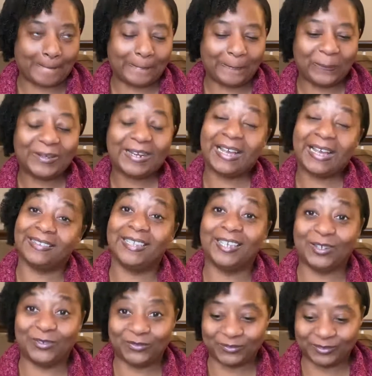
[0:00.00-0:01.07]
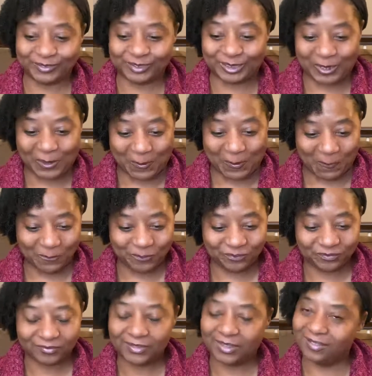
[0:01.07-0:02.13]
what I love. So
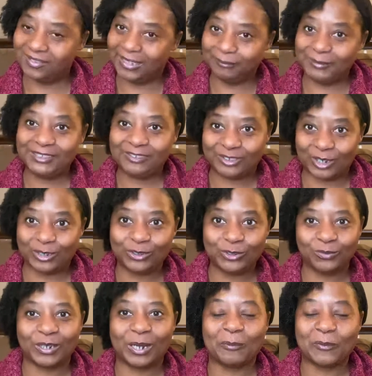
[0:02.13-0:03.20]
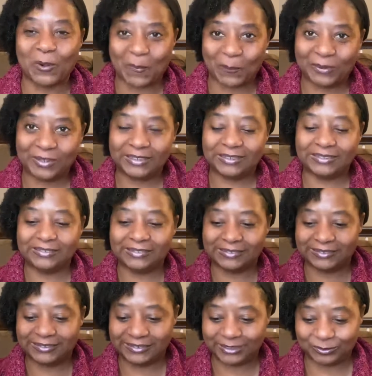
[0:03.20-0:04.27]
let me show you what I'm going to put in this
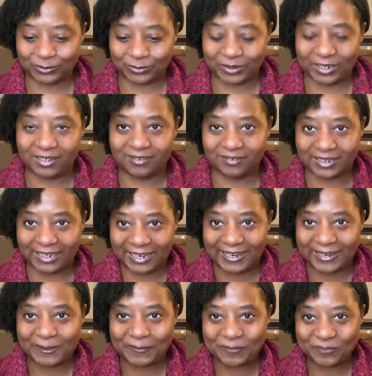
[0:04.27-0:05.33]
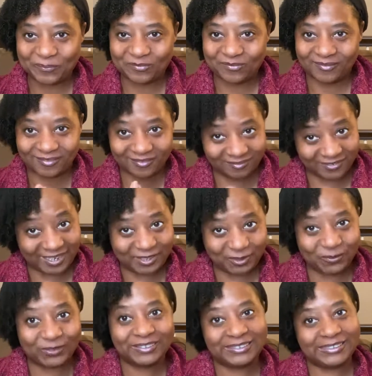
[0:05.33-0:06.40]
giveaway, okay? You ready? You
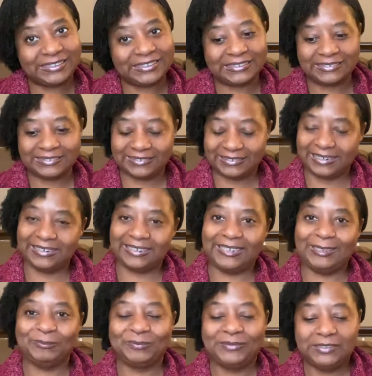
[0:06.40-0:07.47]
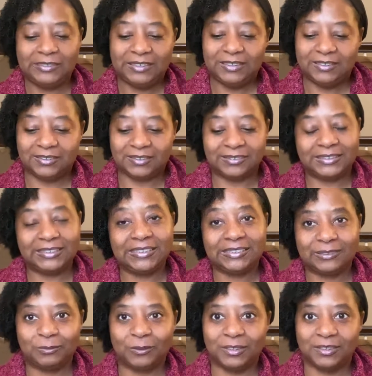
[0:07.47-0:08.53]
want to see it? All right. So
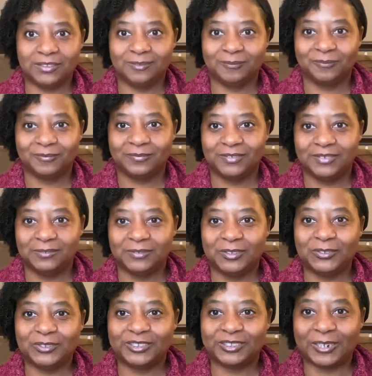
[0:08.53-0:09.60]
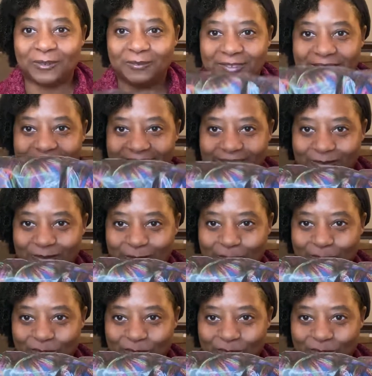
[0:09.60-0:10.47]
this one, we're going to start with this one.